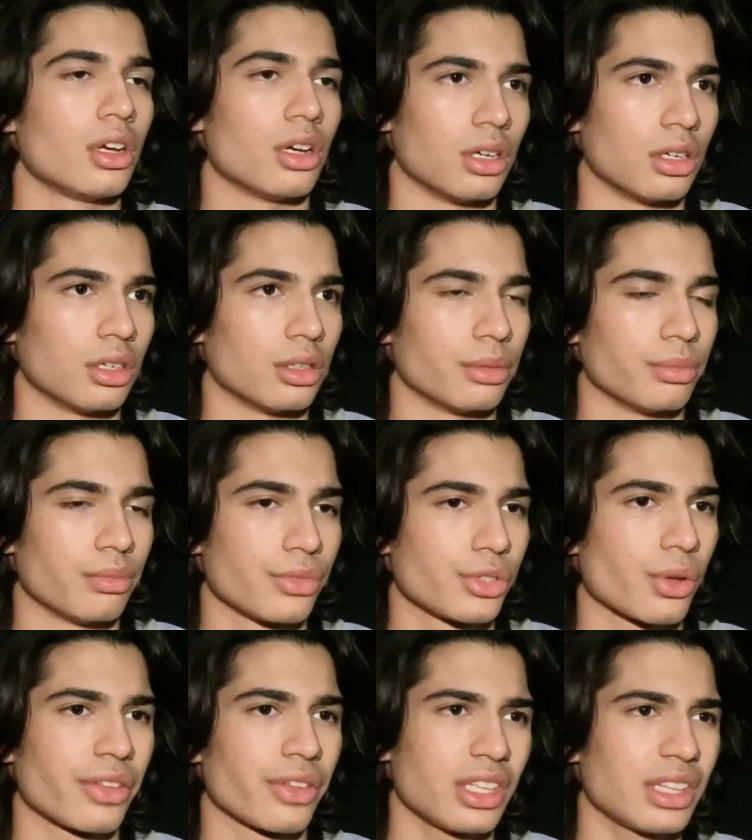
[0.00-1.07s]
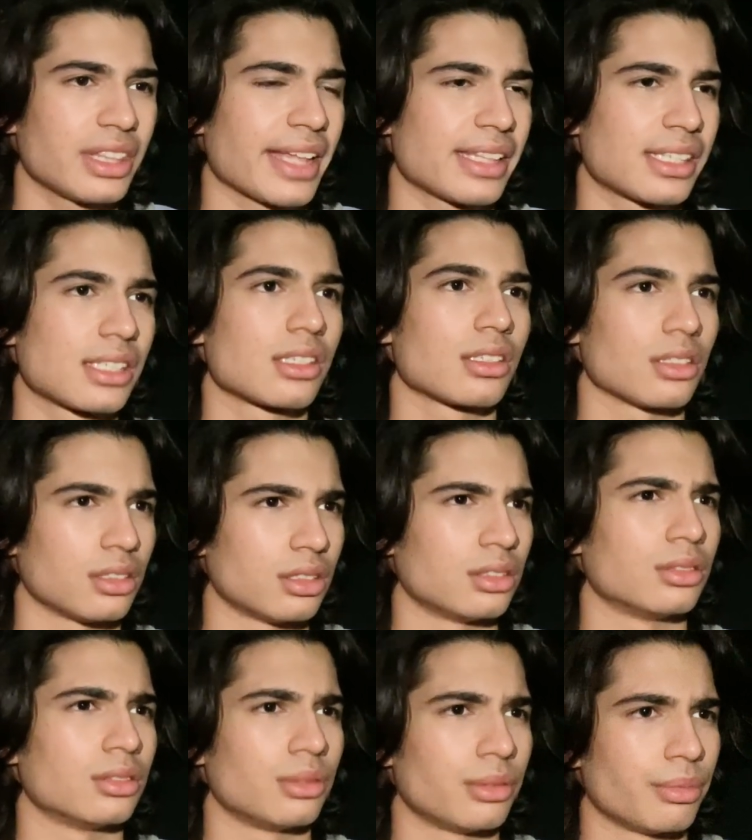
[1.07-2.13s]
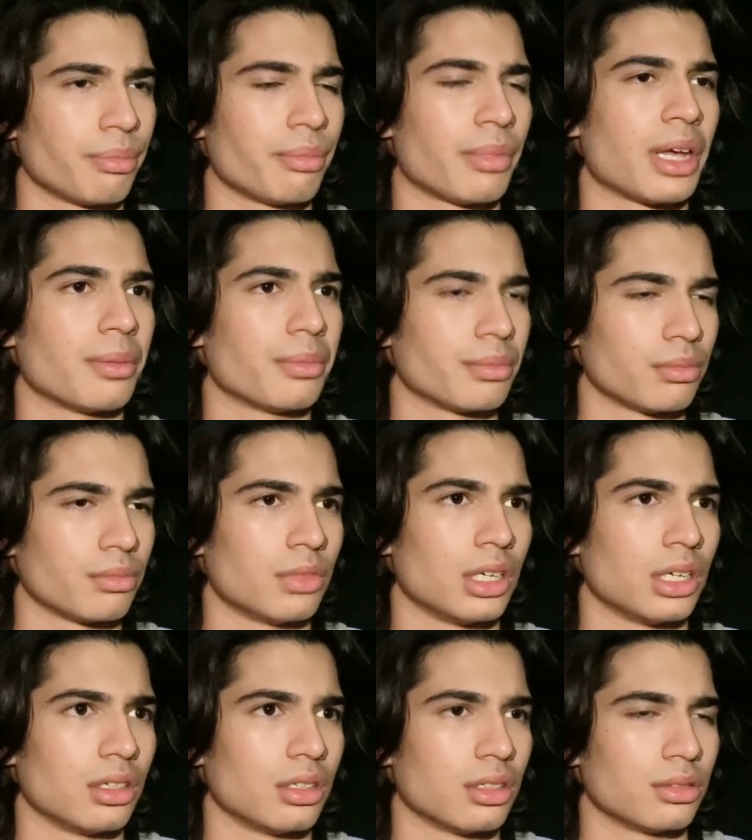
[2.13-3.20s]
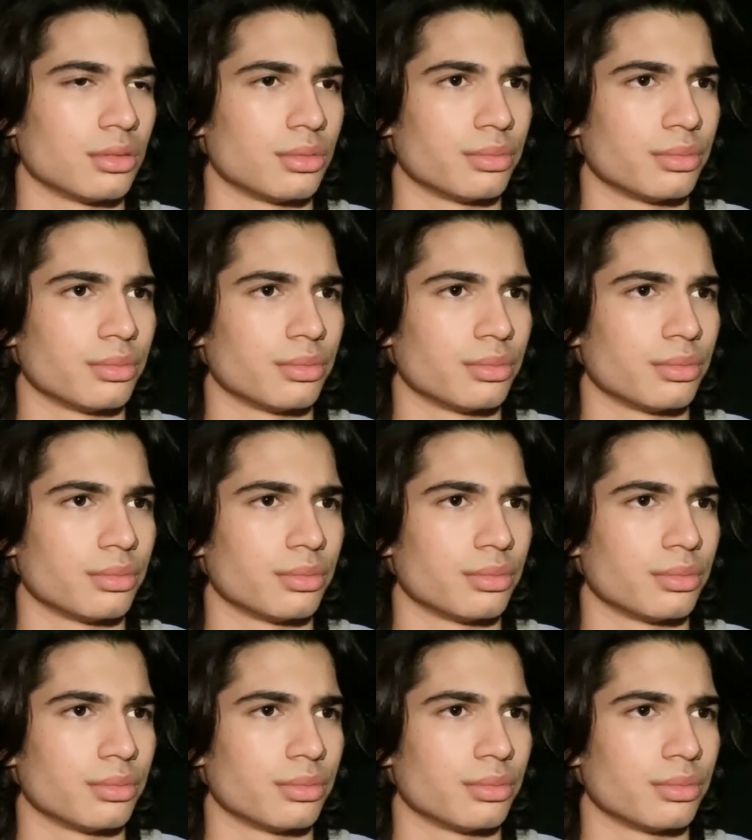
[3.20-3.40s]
um, so I think that's uh, my uh,